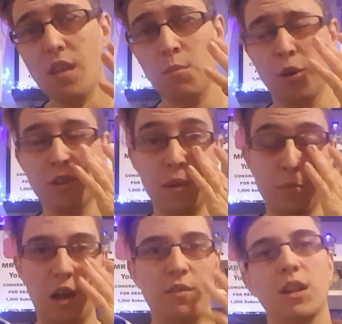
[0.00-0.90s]
Most
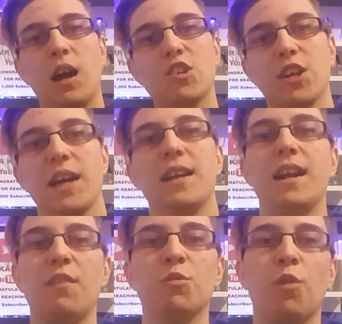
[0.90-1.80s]
people have a larger head and
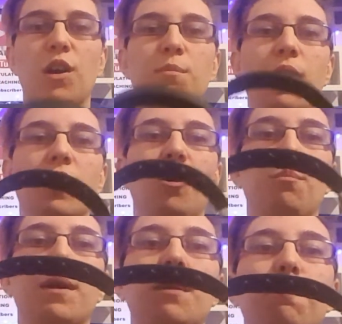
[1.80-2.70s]
have to worry about it
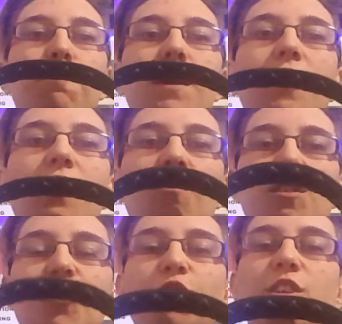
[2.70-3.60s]
not being big enough
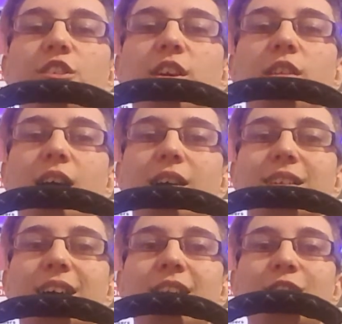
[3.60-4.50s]
and stretching. Like I
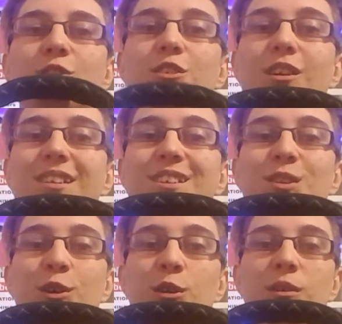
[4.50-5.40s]
said, you got
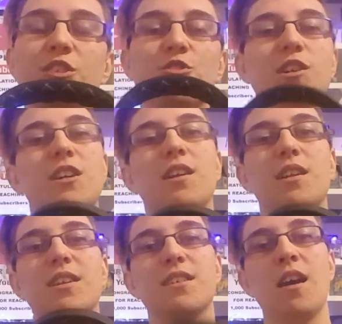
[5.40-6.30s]
so much stretch out
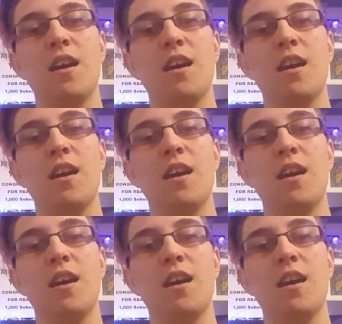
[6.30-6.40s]
of this.